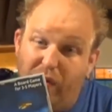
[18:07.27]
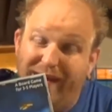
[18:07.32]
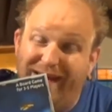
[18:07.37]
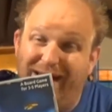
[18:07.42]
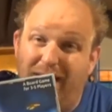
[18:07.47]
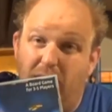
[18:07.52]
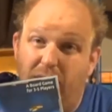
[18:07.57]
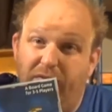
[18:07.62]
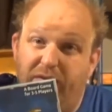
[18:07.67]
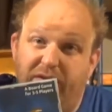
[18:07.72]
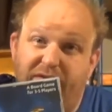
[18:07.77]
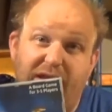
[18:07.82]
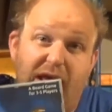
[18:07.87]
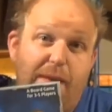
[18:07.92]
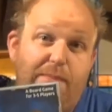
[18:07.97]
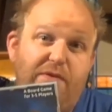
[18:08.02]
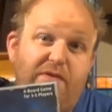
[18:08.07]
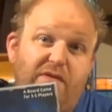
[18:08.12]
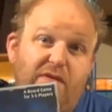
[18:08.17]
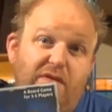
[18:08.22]
bring out this
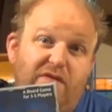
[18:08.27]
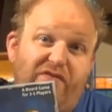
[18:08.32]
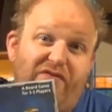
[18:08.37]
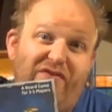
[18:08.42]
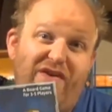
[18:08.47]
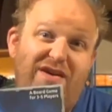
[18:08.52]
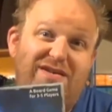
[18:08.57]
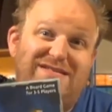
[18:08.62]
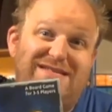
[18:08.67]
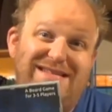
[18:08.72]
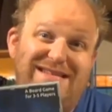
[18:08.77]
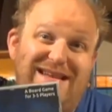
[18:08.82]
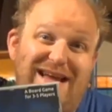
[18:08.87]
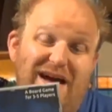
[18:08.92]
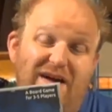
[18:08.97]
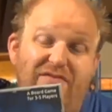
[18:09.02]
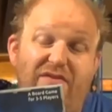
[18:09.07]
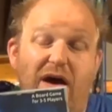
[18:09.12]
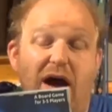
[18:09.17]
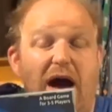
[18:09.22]
episode fast
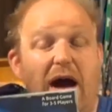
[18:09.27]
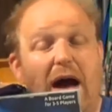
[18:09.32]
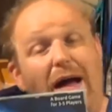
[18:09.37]
enough.